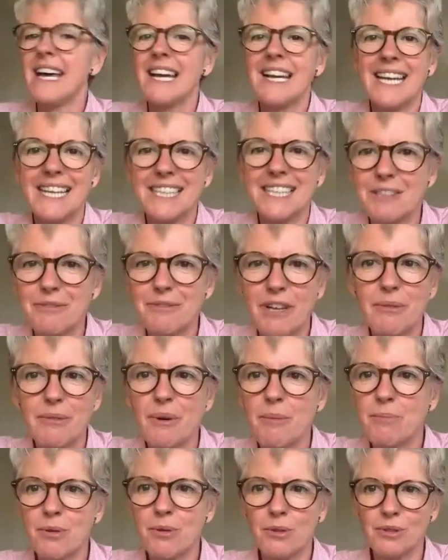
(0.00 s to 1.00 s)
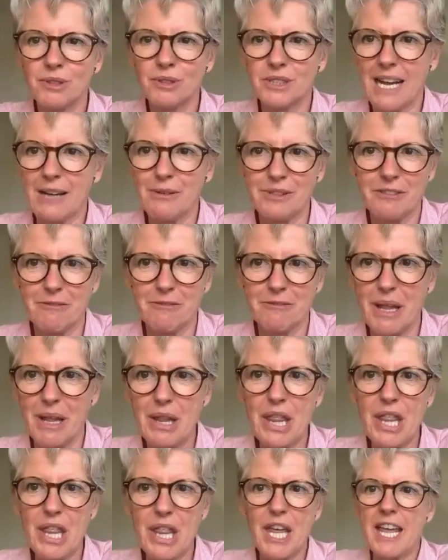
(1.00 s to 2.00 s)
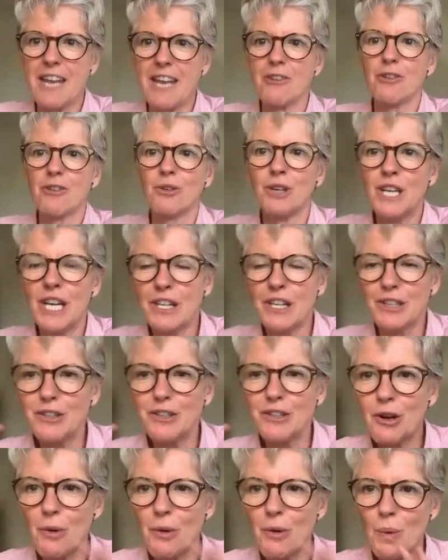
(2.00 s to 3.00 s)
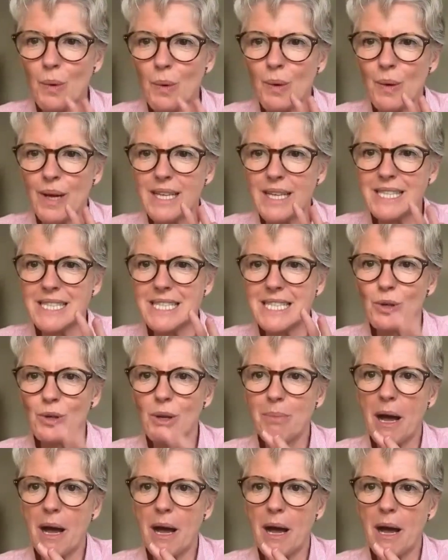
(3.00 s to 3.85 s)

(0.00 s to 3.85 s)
getting the reports out at month end. Or, it's all